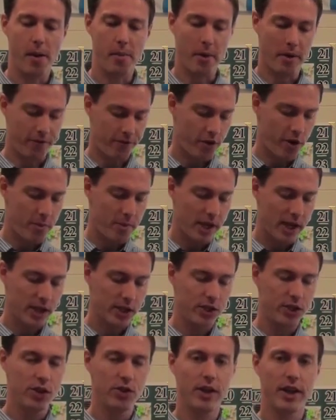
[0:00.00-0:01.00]
affirming a
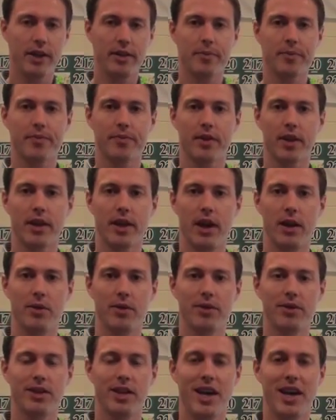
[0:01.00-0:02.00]
student, I
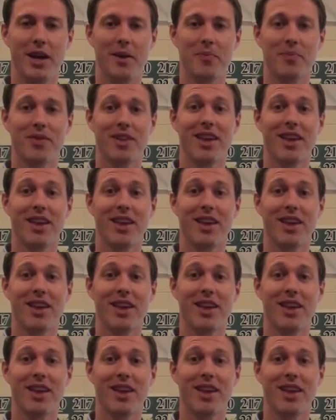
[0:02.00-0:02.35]
would say